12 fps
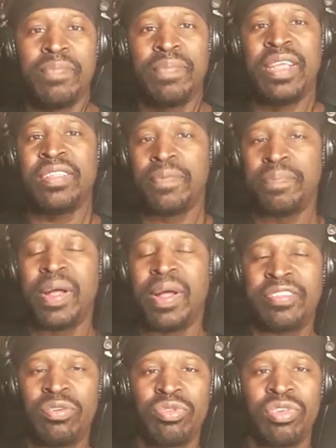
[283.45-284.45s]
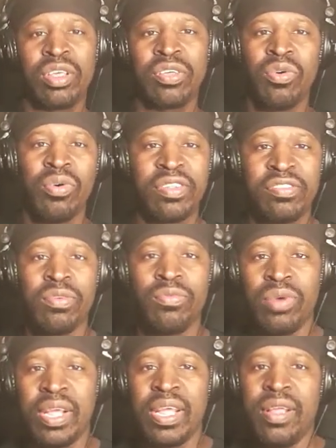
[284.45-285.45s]
based upon you just going
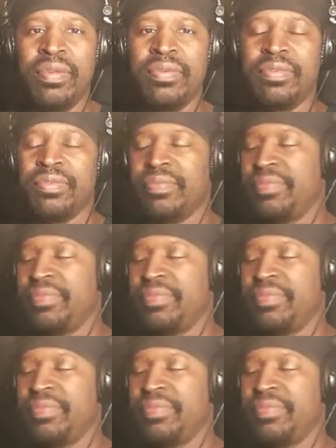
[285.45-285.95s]
somewhere else.